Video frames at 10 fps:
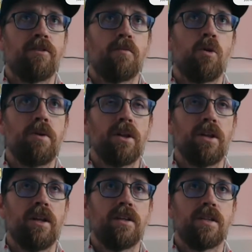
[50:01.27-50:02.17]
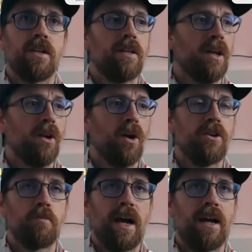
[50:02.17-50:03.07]
for mobilities on
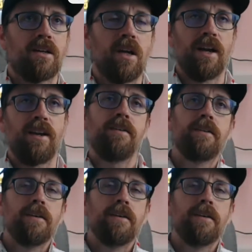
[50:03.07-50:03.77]
your back line.